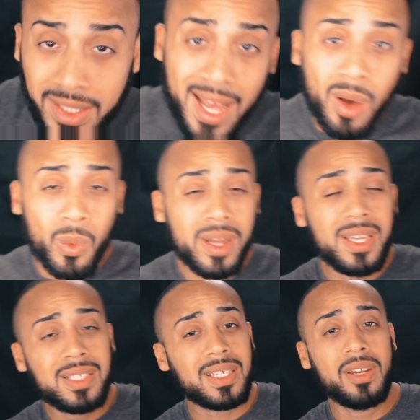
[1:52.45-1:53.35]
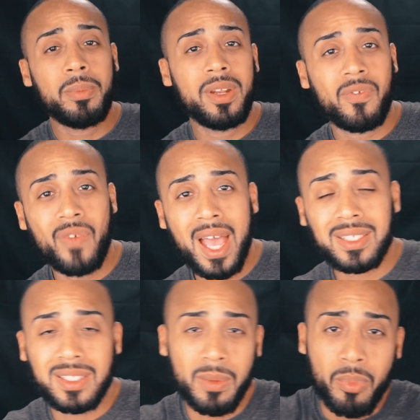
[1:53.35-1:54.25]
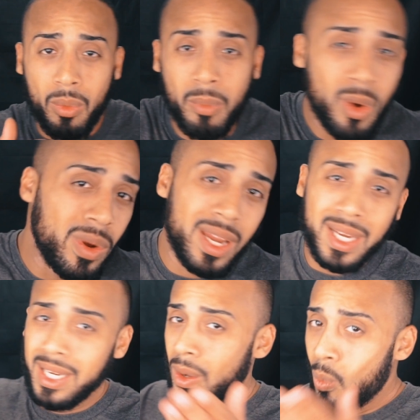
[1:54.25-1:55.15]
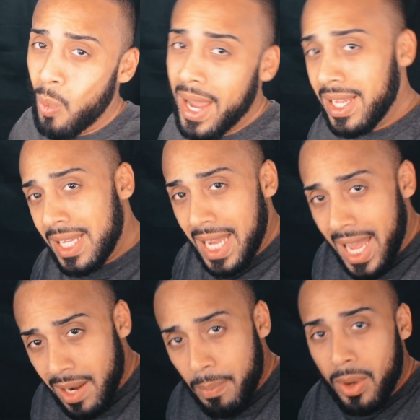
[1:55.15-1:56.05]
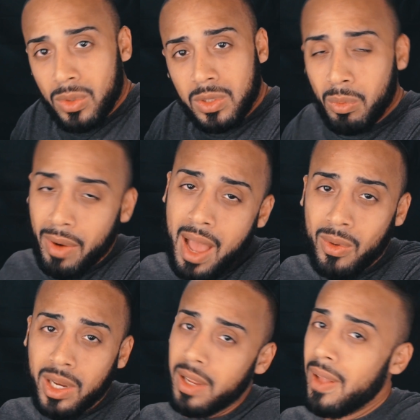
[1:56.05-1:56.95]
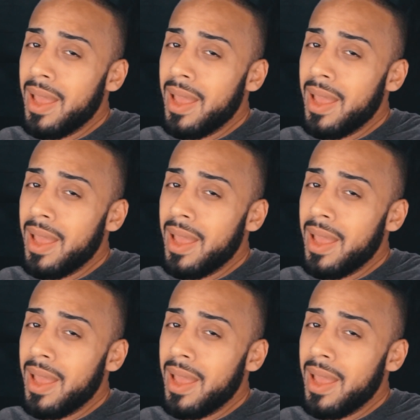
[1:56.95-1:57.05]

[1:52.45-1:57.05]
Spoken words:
Now, what is intermittent fasting promoting white adipose browning,